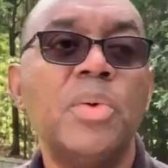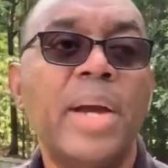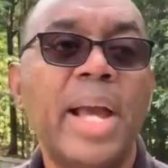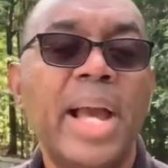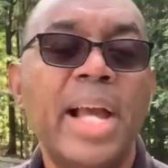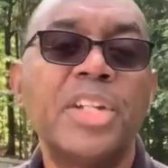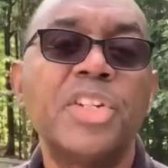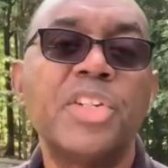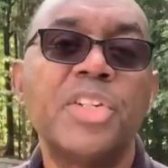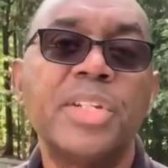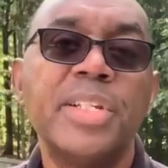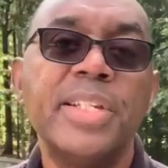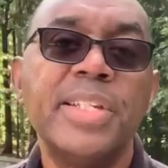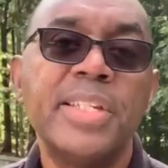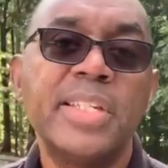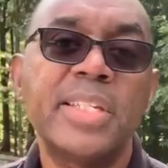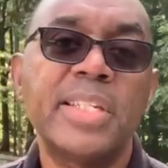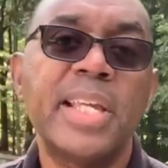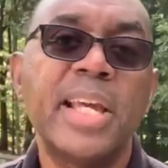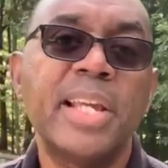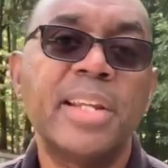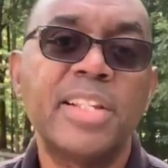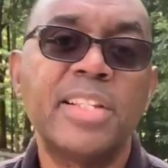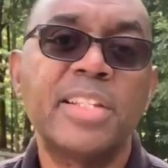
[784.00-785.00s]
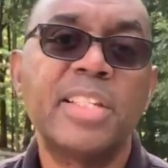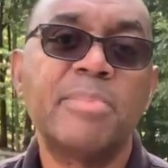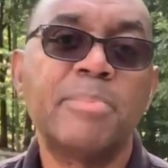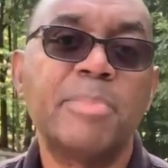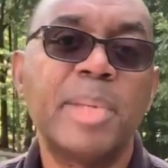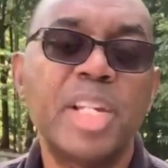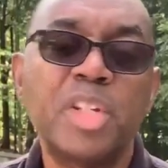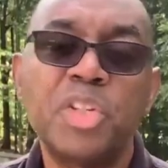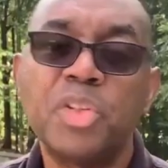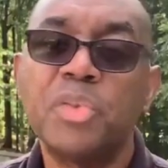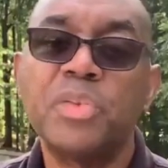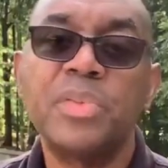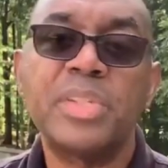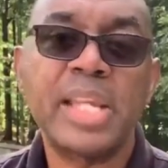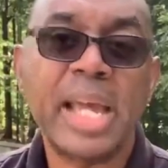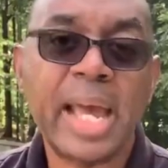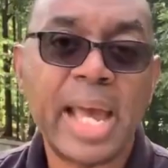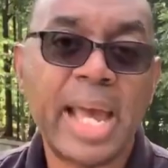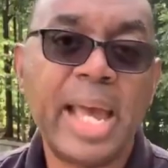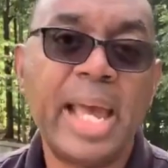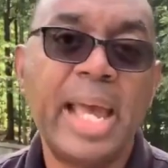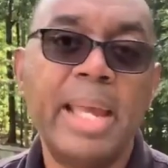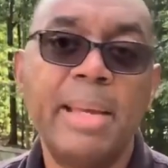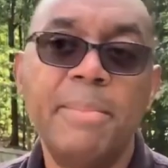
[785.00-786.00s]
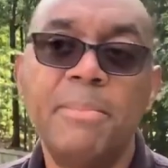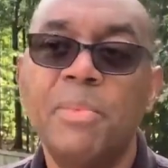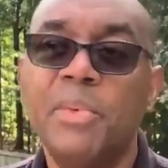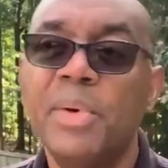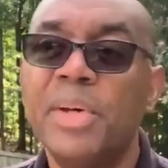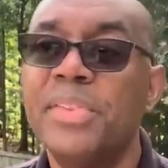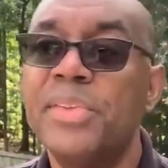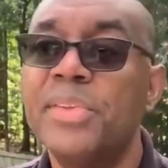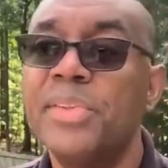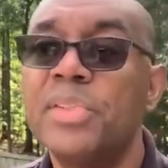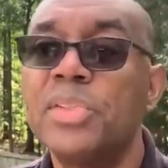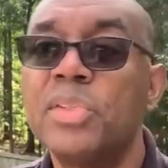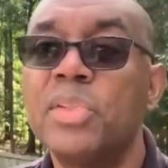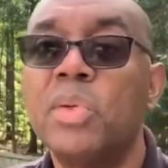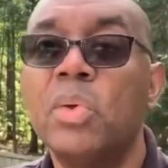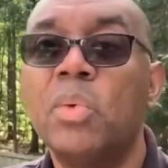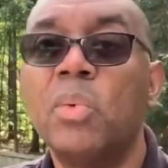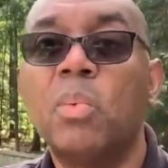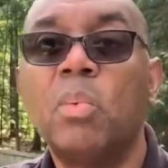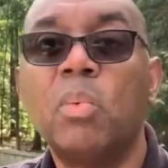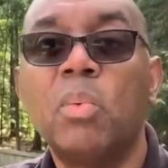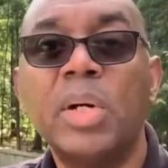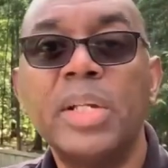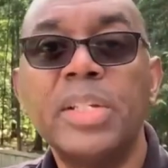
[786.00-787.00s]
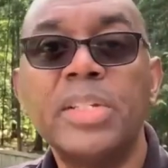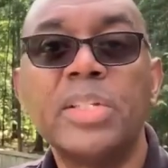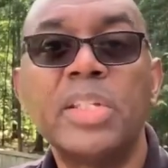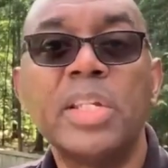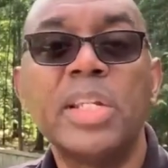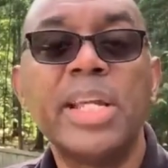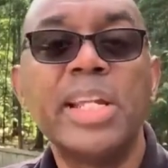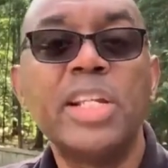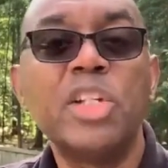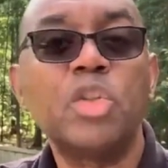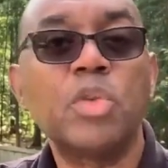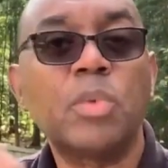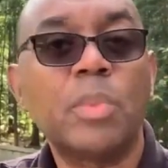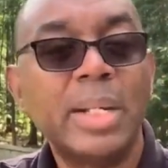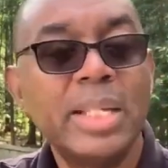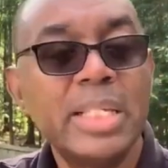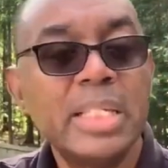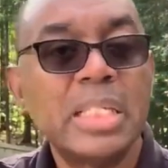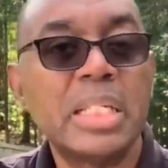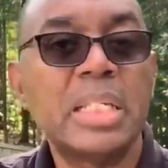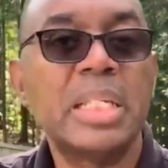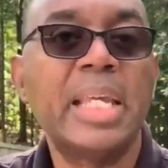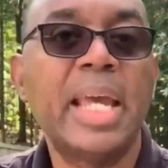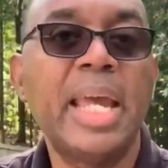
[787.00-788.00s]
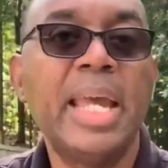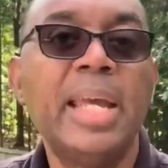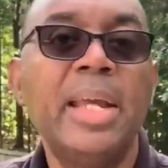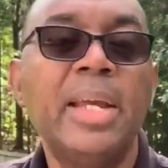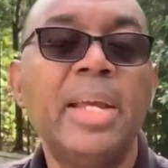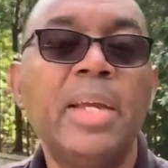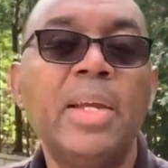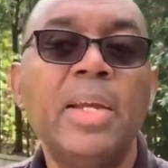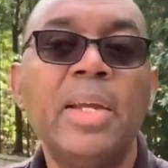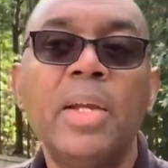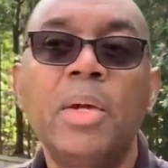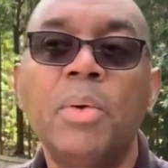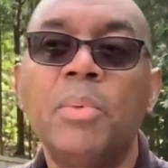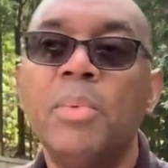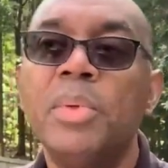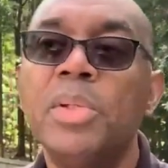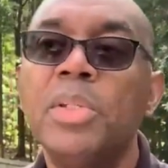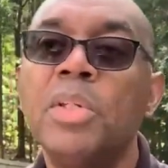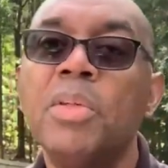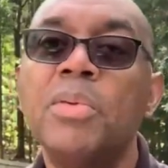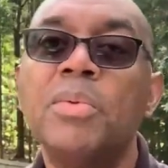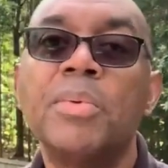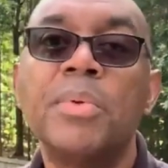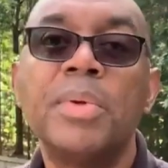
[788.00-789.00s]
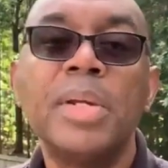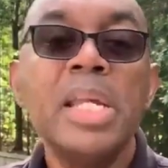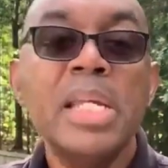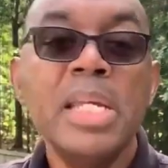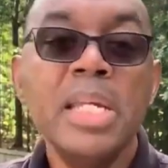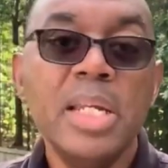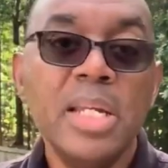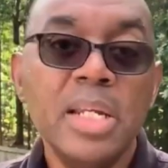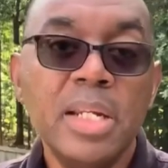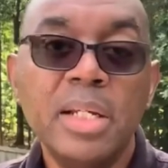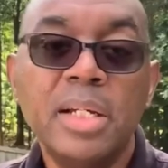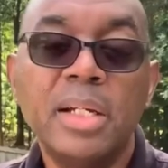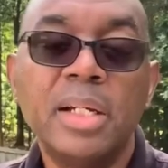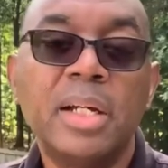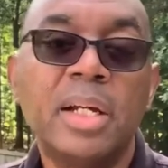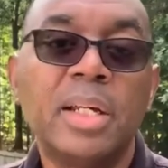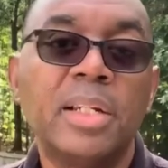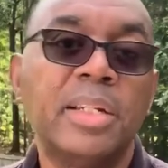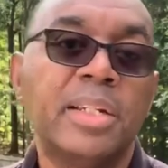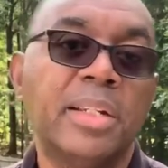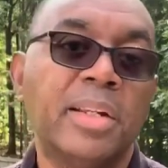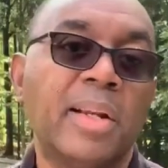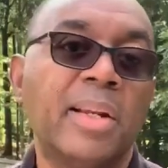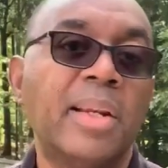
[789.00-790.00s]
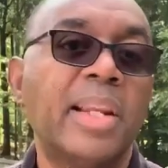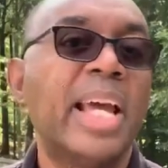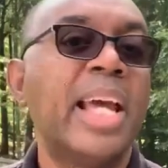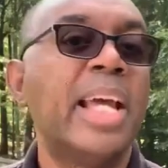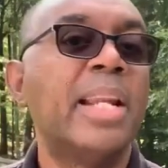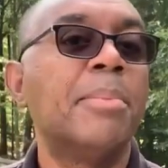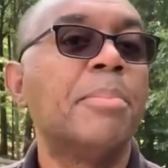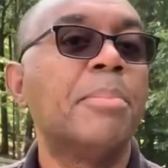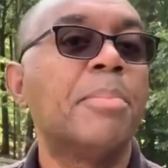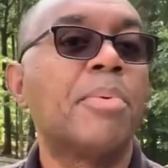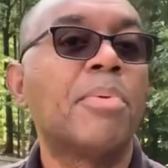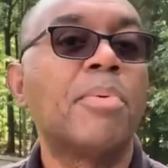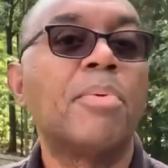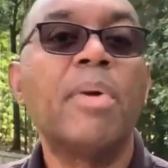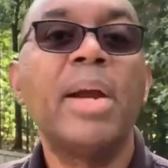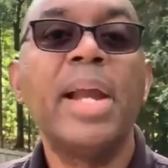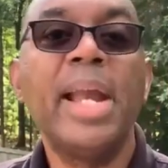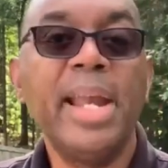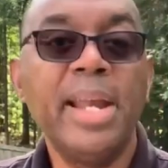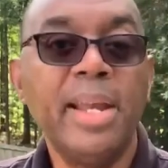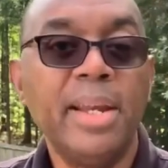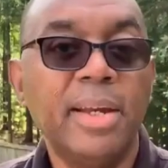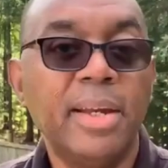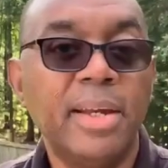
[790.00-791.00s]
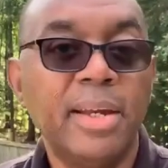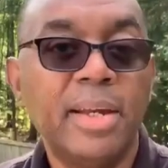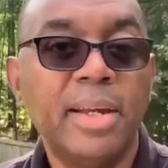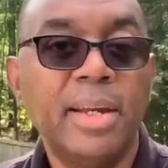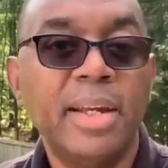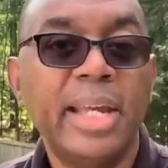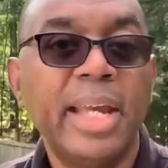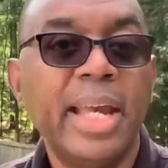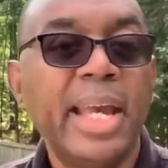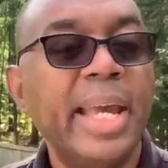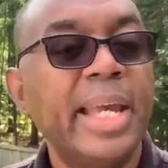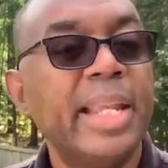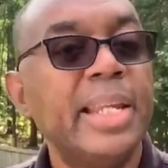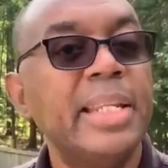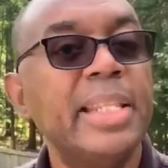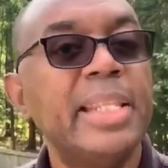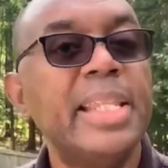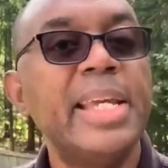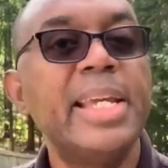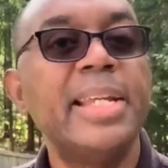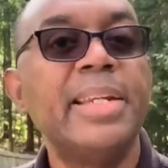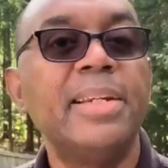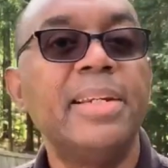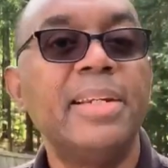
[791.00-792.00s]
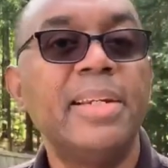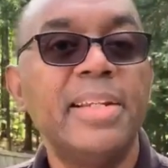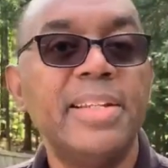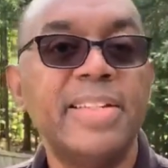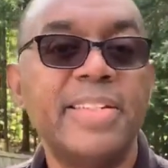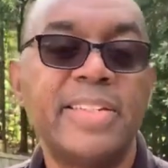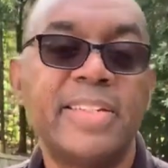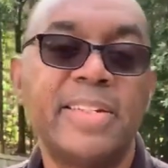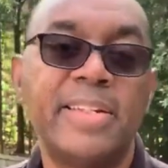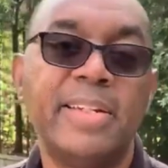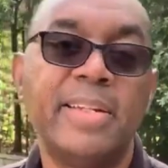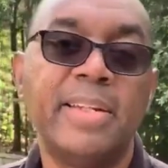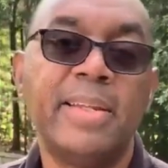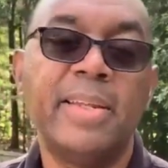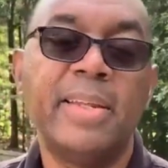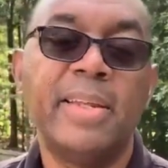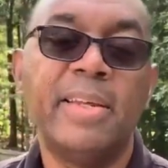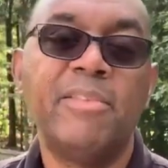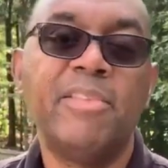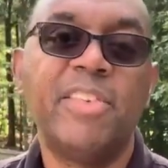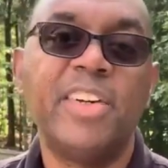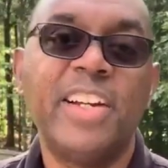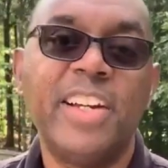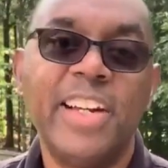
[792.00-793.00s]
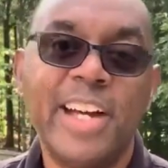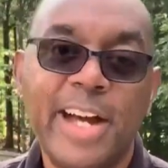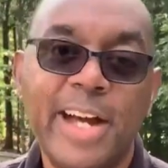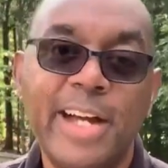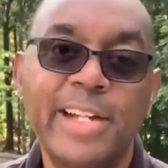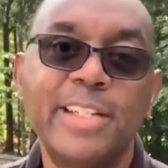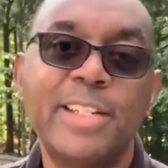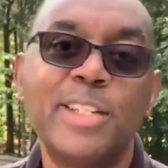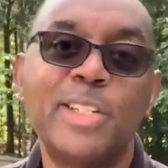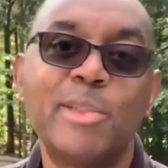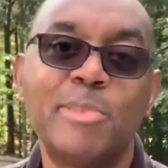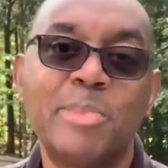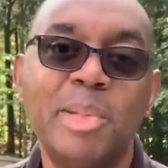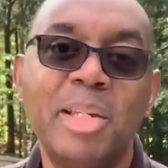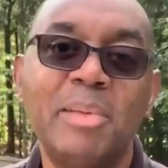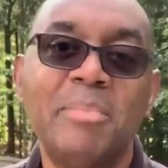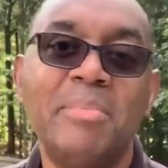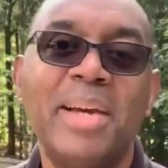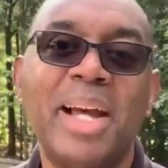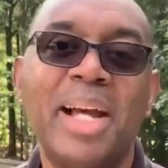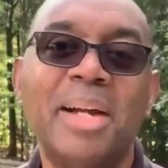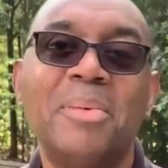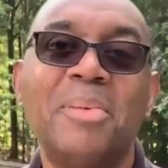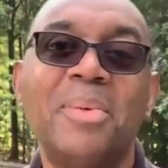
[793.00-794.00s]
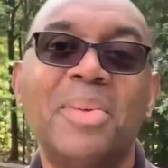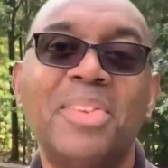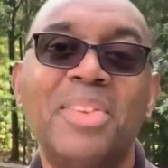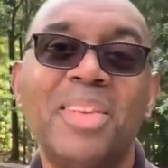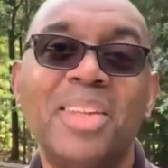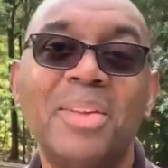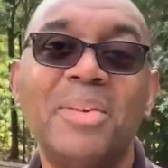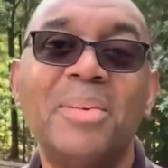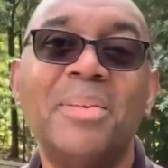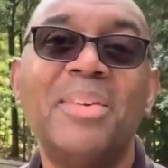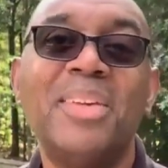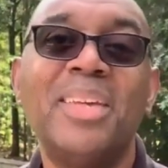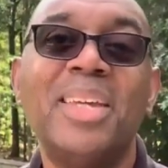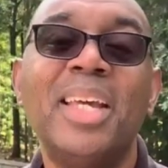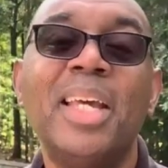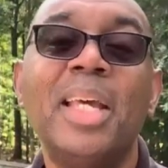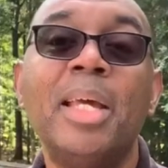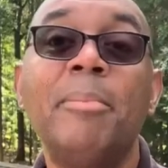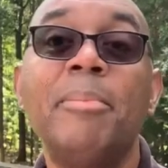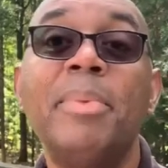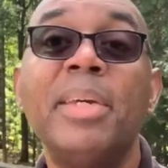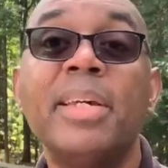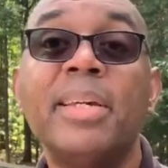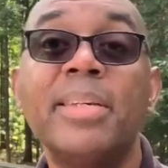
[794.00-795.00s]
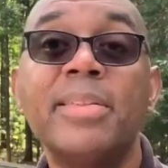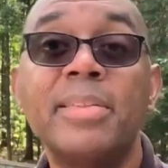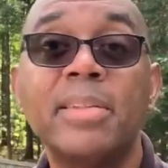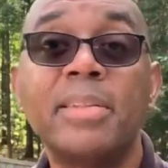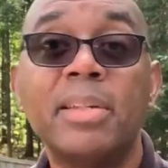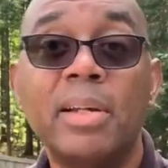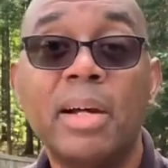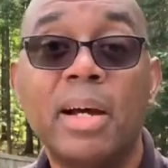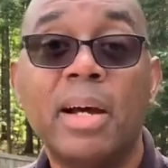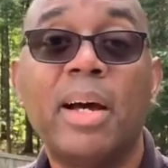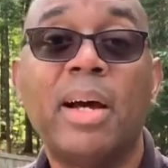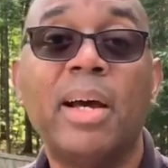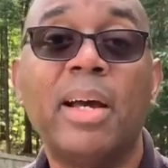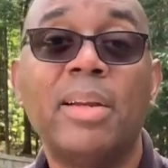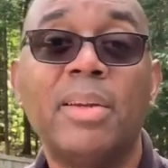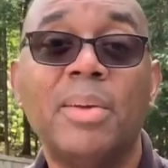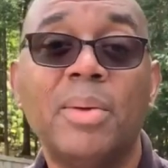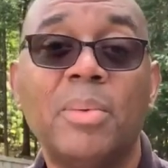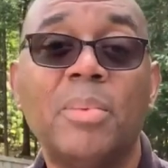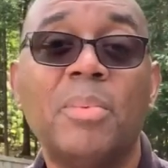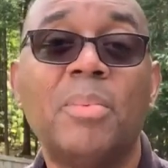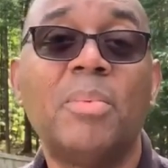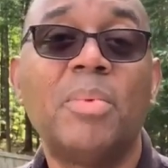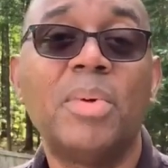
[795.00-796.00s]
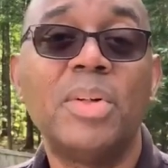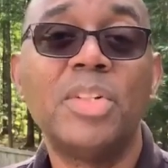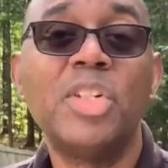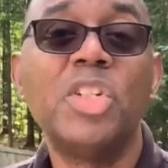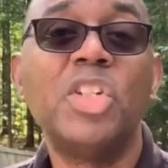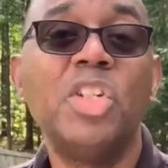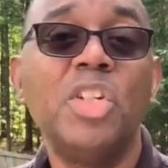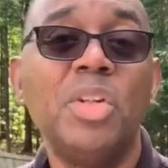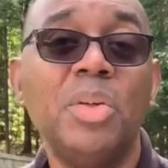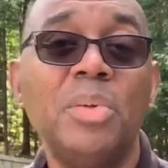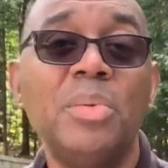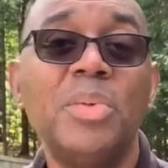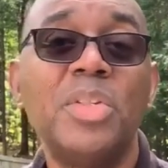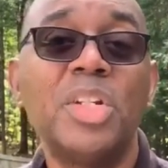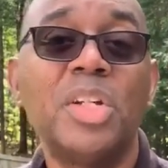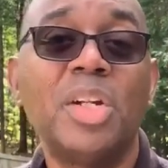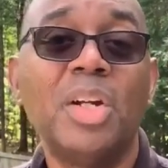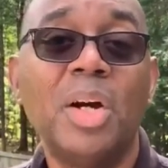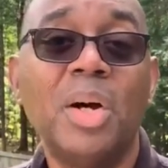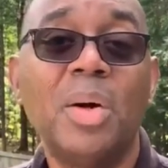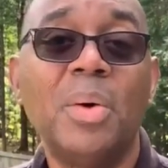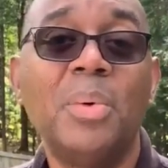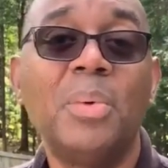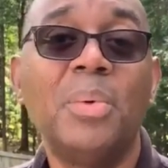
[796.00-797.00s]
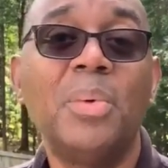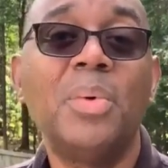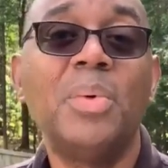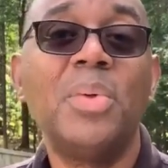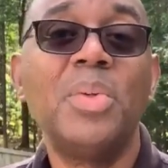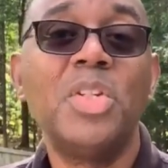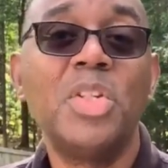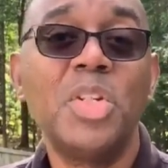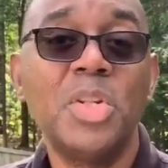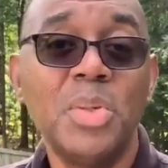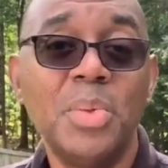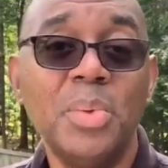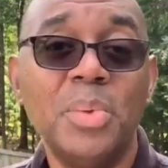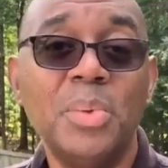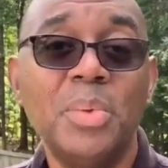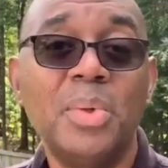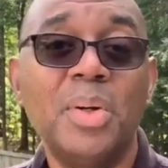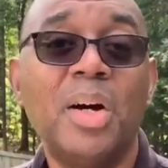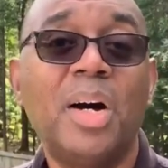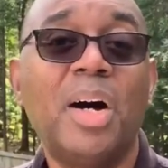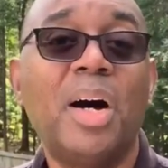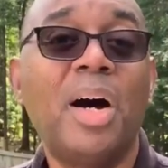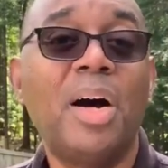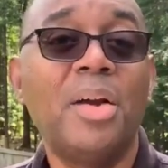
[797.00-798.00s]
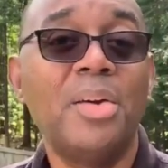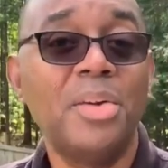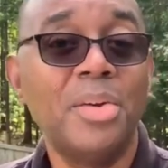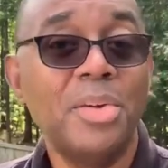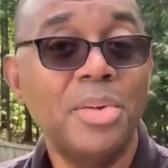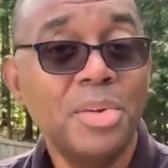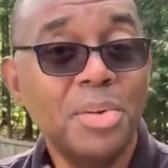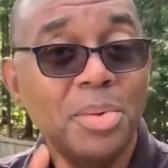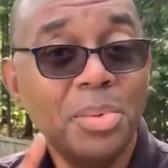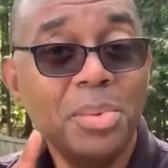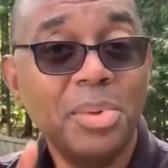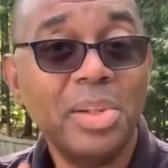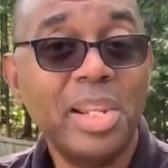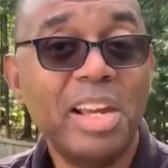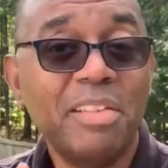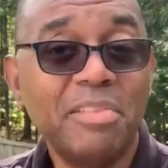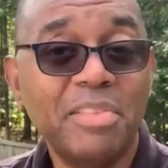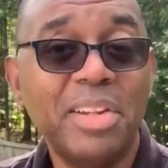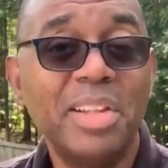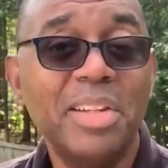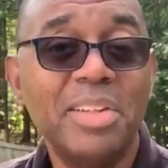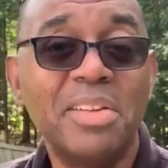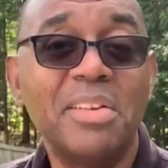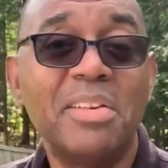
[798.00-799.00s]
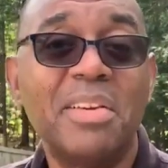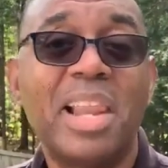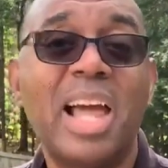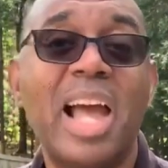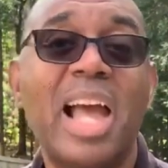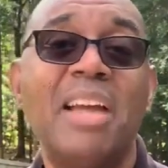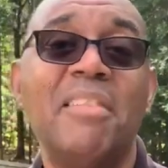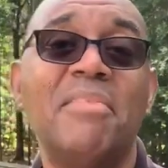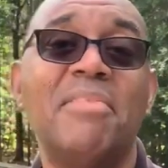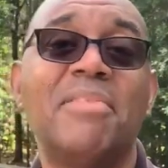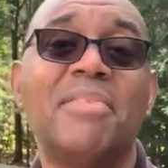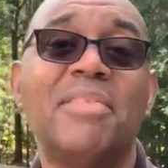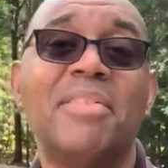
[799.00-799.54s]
actually set a special time, whether it's once a day, twice a day, when you read a little and pray and then listen for God to speak back with you, because God wants you to go to a new level in your life,